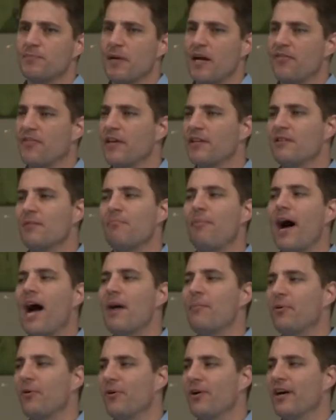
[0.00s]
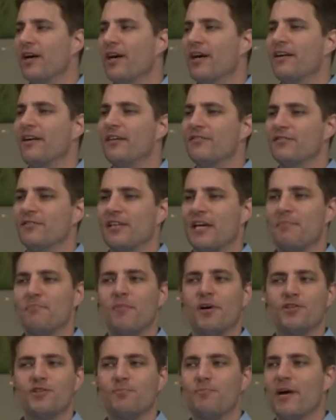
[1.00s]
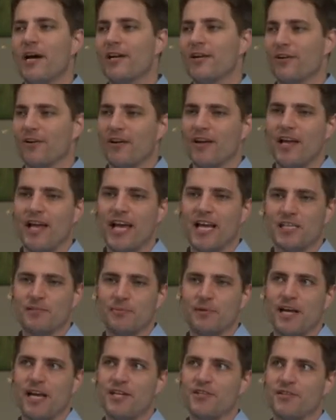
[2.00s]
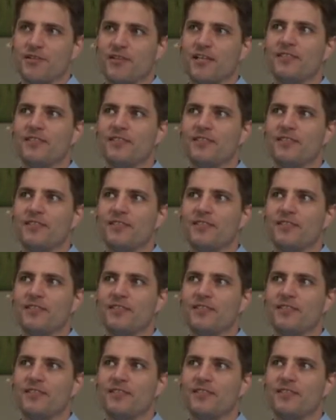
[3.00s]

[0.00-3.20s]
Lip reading: But I think the Bible gives us a much better explanation.